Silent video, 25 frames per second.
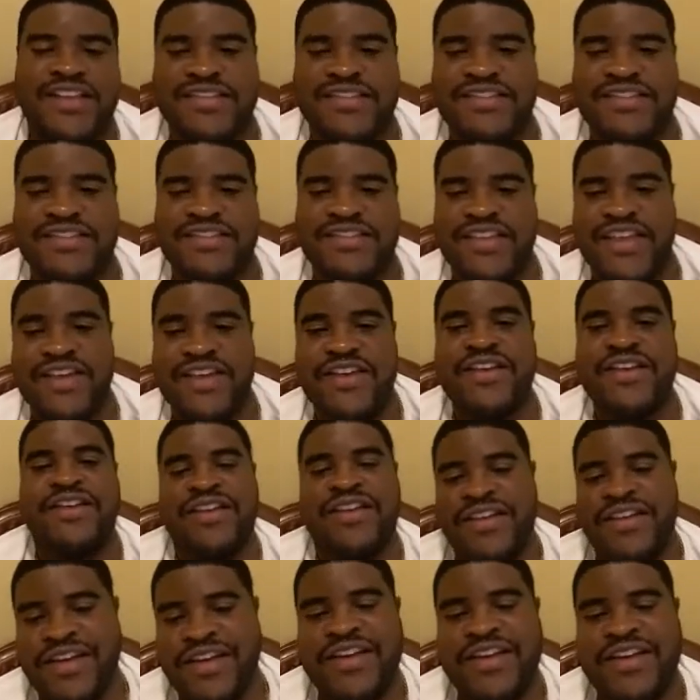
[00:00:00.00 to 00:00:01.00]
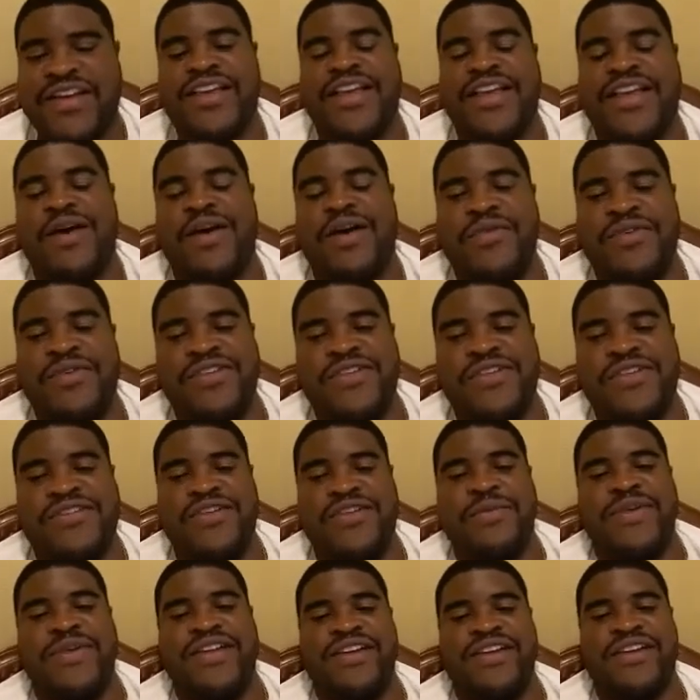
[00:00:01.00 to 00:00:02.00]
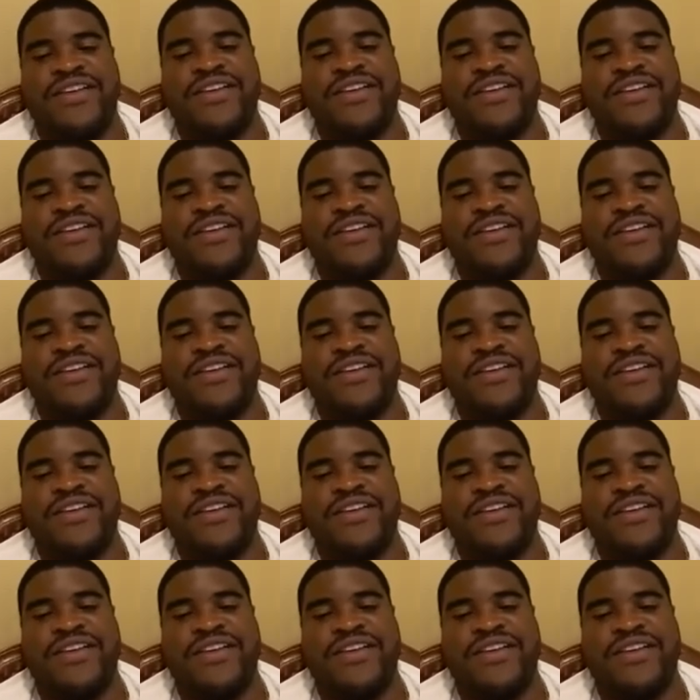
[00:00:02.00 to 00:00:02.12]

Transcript: his skill. Cowboys gonna be there.